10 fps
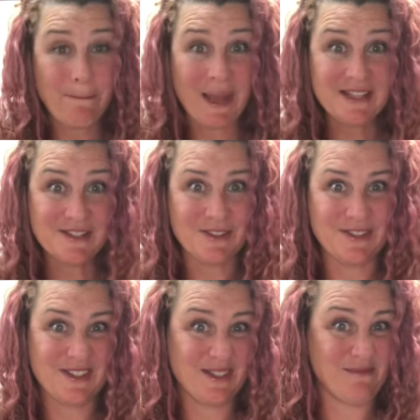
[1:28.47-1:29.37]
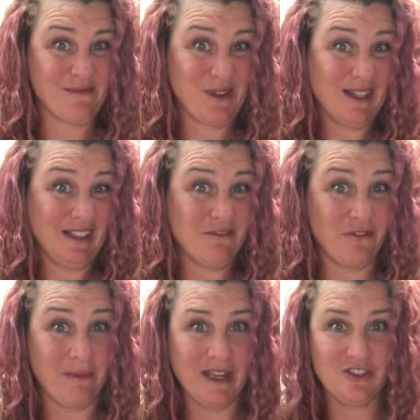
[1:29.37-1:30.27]
based on some real
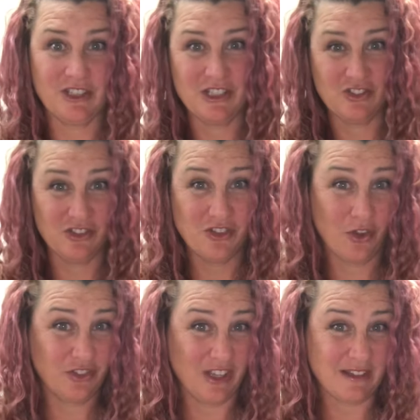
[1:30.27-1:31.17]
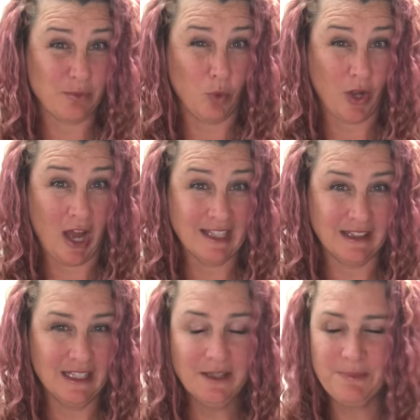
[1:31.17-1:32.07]
information and not just what I
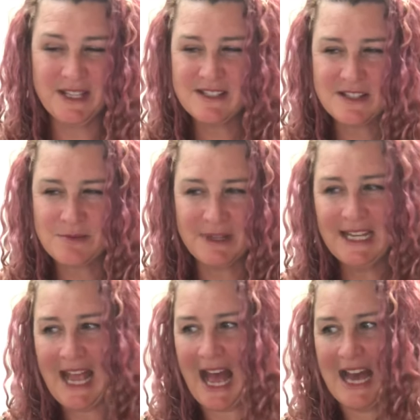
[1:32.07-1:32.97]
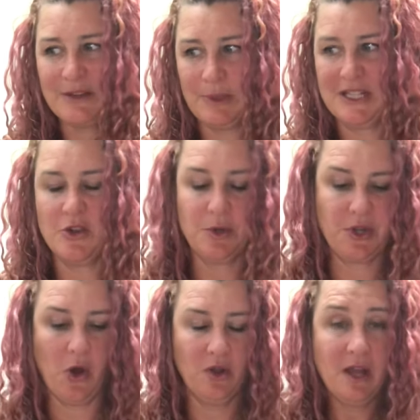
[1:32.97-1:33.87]
think, because it's really hard when you're
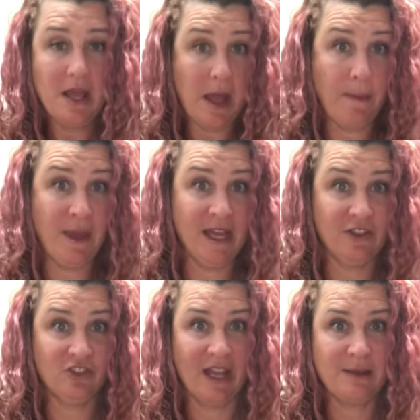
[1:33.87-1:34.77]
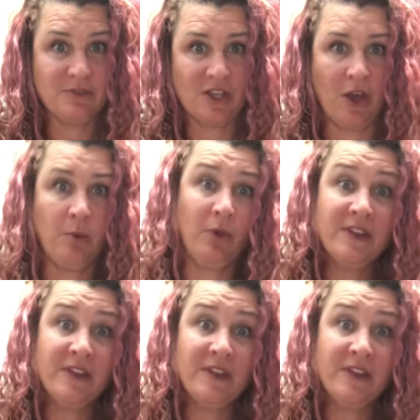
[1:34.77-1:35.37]
not a pear shape to go, well,